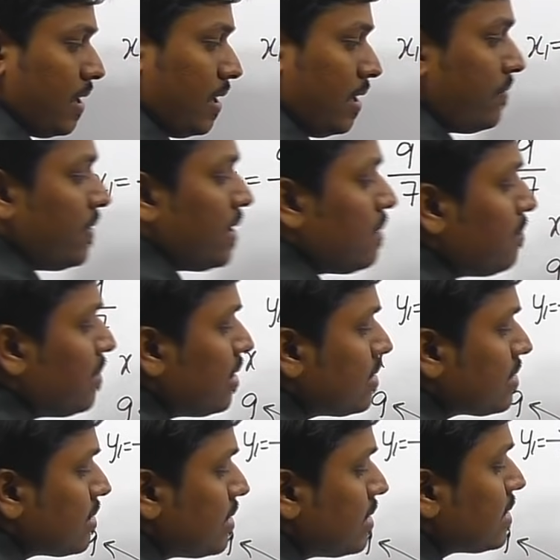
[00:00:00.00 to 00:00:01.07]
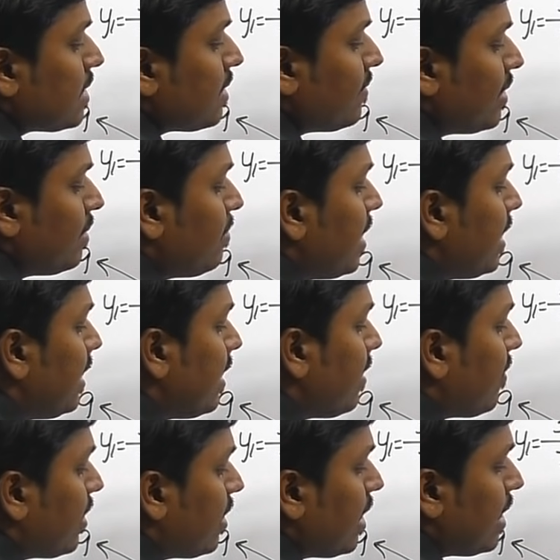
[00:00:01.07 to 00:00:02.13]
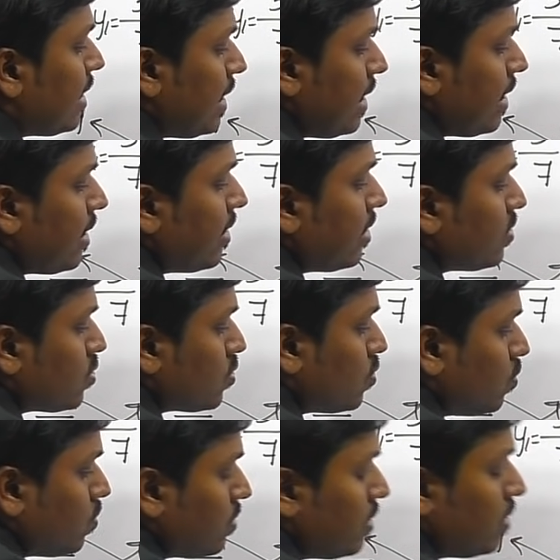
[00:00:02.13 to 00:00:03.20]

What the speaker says: If a number is 7 by 11 and here it is 2,